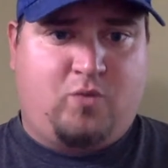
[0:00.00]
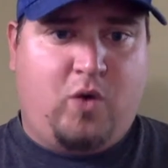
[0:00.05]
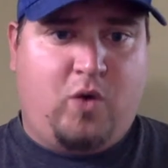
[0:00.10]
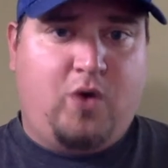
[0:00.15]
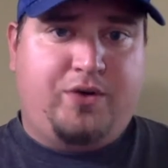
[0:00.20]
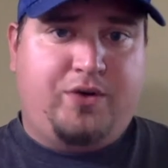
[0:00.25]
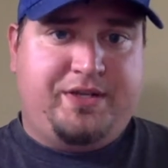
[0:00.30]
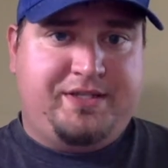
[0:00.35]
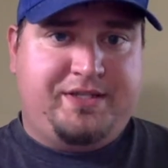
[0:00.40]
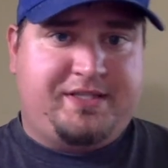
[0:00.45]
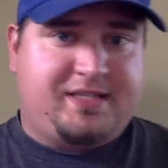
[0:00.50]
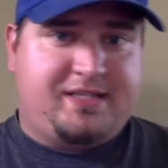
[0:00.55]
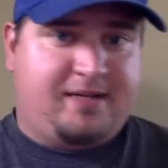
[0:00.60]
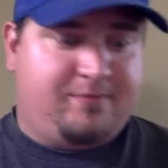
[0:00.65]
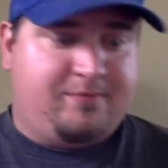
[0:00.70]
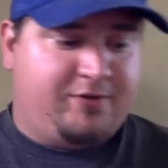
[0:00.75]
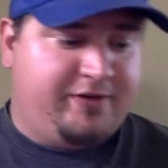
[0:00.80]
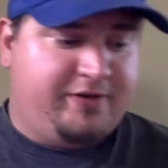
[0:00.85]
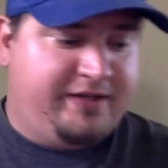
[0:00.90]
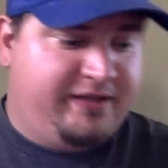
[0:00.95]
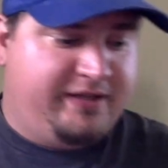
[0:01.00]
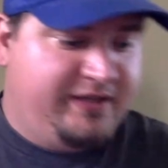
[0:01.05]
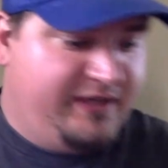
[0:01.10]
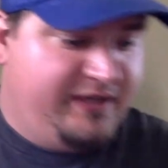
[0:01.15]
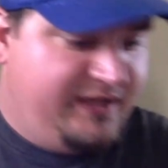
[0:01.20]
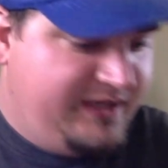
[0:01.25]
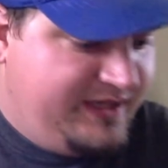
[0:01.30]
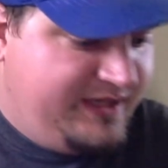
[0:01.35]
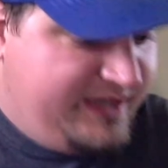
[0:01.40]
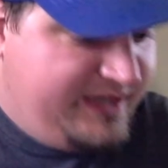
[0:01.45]
quote his summary.
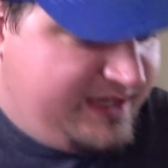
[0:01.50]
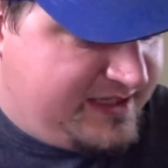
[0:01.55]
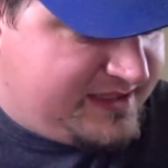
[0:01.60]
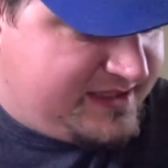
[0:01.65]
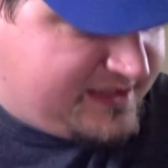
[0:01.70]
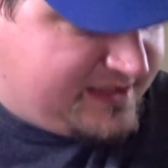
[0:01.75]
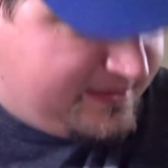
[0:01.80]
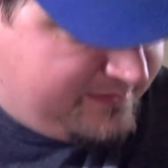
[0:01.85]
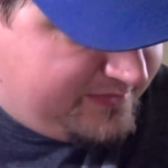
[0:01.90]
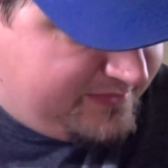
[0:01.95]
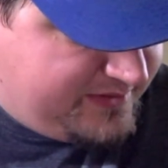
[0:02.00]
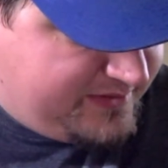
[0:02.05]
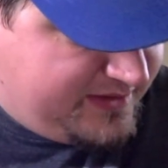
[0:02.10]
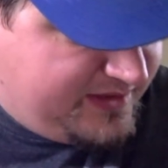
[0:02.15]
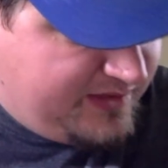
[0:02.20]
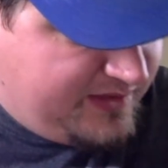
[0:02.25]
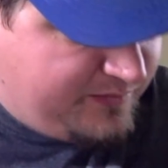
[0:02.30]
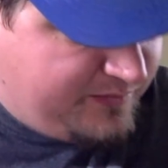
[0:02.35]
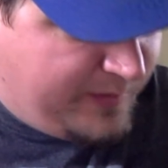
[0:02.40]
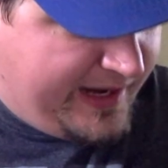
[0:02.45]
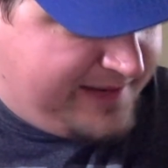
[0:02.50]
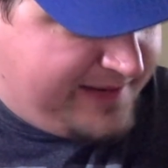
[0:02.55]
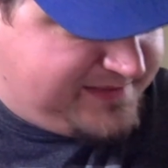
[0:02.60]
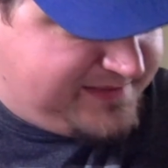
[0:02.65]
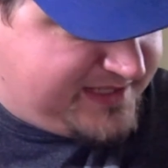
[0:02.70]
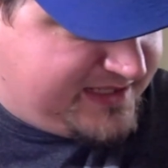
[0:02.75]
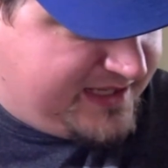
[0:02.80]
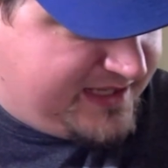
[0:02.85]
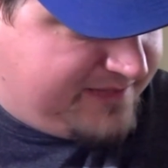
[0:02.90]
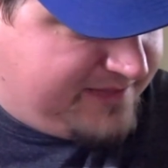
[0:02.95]
And so,
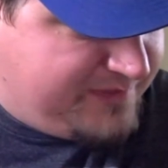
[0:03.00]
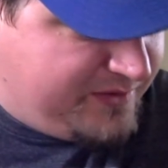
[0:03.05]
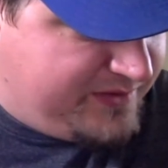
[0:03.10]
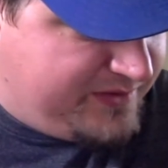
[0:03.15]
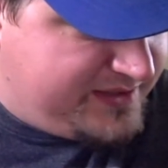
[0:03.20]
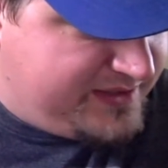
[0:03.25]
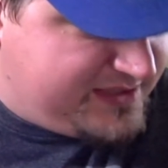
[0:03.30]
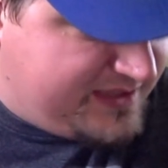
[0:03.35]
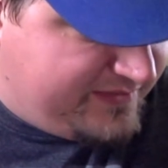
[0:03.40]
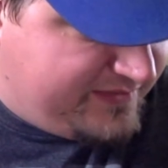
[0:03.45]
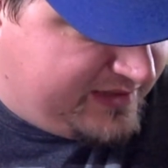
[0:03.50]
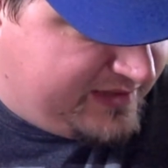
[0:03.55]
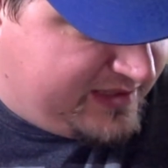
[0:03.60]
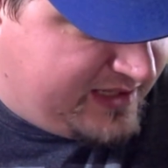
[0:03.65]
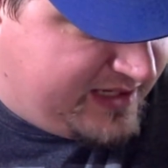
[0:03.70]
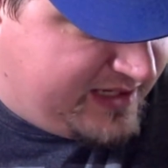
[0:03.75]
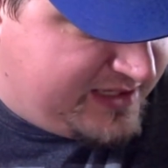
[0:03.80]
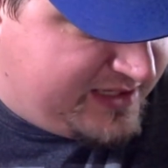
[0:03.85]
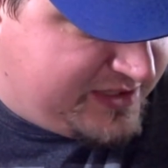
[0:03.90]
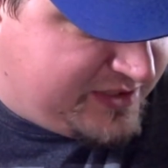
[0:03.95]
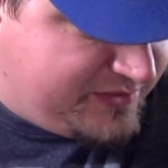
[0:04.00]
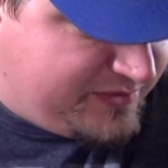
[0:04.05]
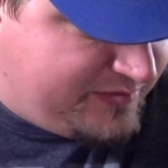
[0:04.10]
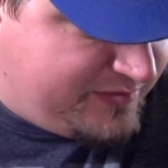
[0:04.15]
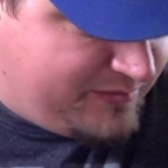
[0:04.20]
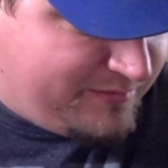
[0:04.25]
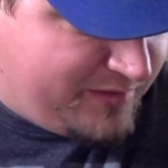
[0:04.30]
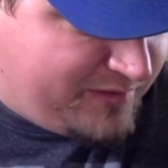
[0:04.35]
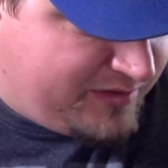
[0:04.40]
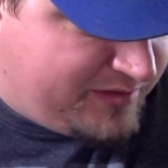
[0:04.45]
Rams end up going 7-9, showing
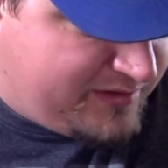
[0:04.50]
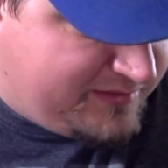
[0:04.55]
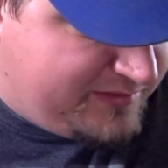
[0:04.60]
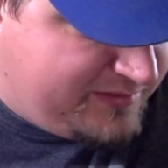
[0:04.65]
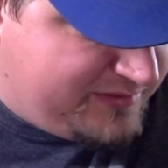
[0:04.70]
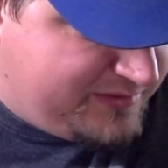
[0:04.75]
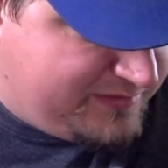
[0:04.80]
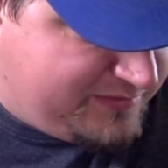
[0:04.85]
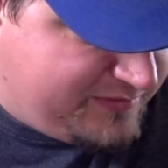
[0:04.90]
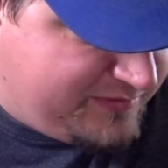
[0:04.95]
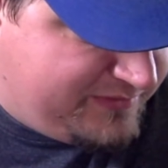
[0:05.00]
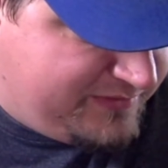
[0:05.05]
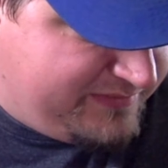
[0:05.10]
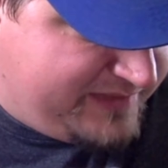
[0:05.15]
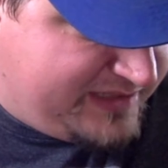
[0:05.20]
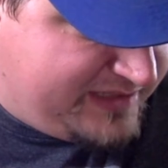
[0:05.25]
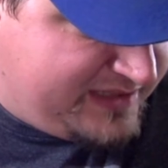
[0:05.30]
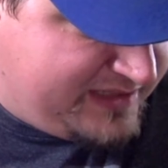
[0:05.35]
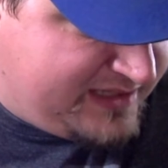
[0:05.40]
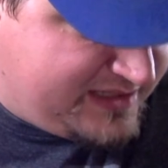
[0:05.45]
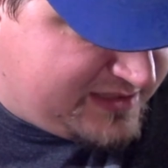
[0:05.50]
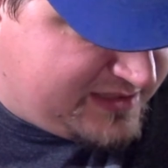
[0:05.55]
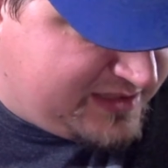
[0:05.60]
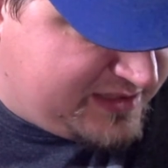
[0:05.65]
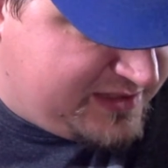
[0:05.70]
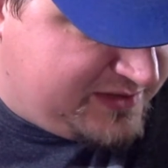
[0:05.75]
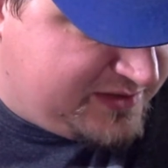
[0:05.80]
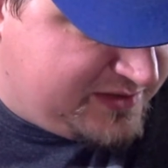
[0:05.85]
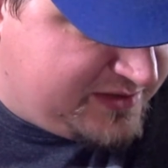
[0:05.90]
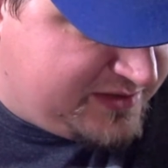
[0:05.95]
remarkable improvement in
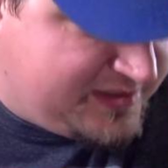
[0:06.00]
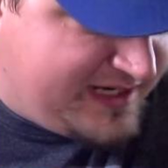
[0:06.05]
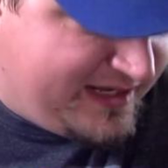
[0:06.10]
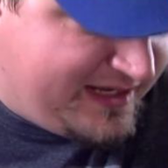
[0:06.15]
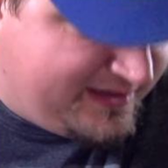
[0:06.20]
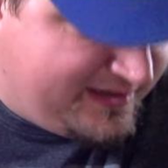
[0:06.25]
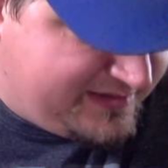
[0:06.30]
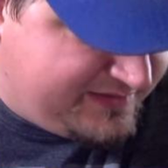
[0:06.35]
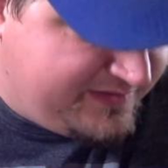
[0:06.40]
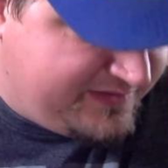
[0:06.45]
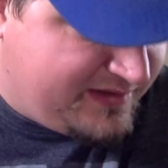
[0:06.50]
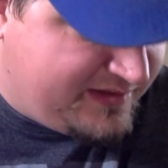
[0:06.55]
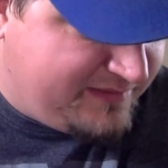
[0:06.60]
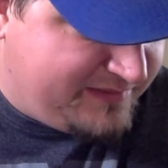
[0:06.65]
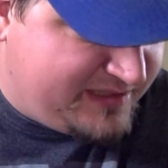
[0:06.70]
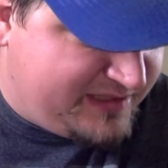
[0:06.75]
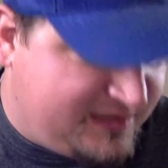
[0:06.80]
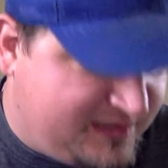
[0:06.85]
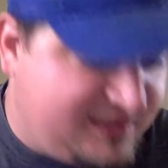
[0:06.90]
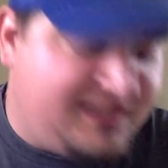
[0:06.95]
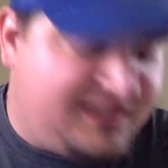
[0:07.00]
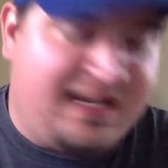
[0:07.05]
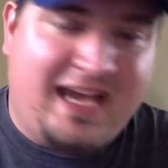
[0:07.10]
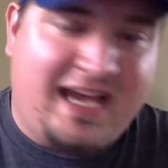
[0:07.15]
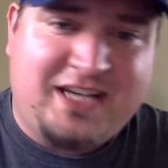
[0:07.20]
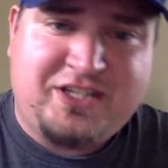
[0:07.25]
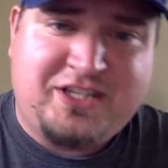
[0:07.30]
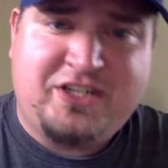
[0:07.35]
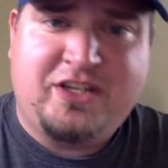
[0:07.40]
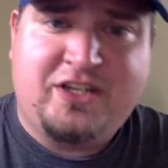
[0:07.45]
execution, talent development, and
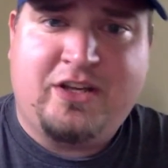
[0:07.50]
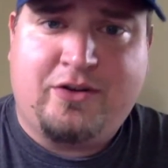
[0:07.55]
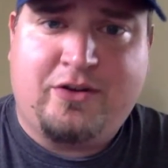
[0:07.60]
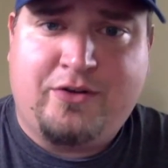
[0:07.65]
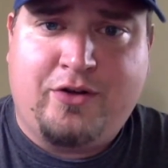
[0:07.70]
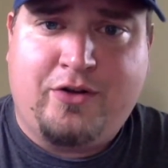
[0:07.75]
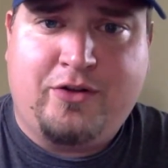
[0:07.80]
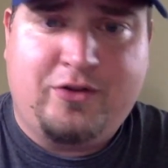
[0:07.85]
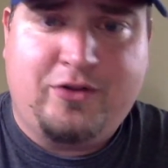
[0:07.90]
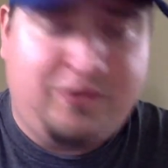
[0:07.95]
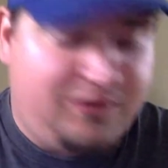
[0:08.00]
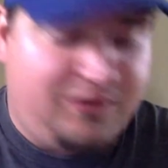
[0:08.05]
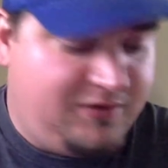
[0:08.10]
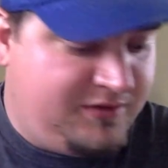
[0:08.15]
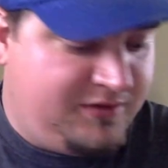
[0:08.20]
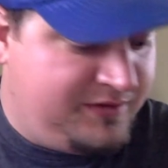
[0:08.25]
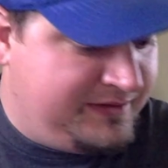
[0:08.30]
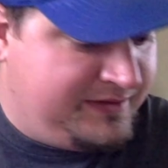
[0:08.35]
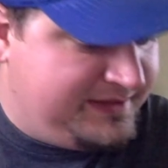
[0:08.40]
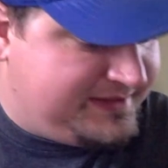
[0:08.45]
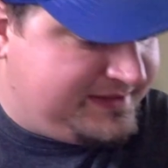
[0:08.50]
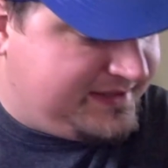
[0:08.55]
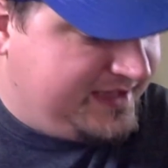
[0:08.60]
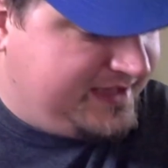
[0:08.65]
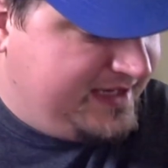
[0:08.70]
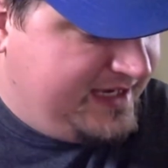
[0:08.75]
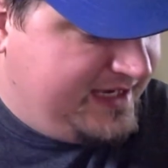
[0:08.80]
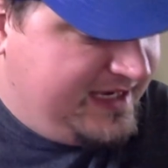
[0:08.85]
tenacity on all the units.